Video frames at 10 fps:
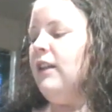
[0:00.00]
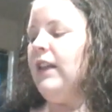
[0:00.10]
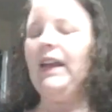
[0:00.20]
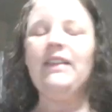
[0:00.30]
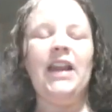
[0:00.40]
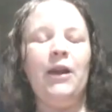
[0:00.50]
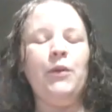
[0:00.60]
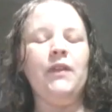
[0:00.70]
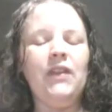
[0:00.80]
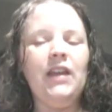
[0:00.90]
like I said, I
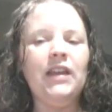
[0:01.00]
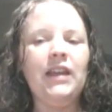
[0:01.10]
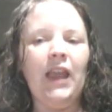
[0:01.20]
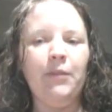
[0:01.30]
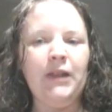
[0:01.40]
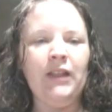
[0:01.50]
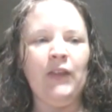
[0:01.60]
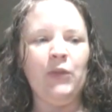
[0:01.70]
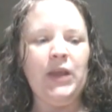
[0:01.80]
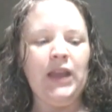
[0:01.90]
was camping
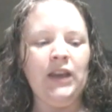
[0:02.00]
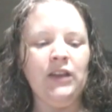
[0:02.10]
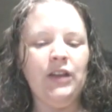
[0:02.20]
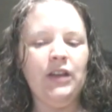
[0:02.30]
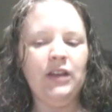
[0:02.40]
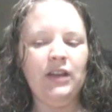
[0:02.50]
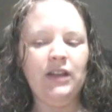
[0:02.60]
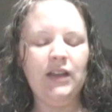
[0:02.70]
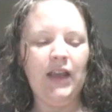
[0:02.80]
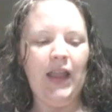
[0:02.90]
last weekend,
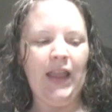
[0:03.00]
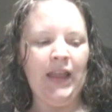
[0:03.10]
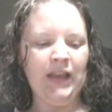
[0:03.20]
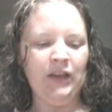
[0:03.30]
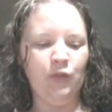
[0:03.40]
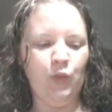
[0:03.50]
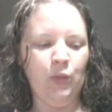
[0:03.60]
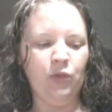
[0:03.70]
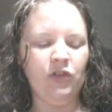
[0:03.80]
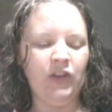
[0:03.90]
and we
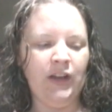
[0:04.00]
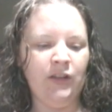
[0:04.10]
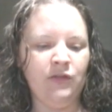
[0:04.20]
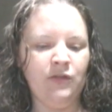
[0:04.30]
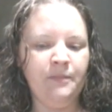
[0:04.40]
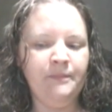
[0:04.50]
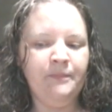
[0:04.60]
were down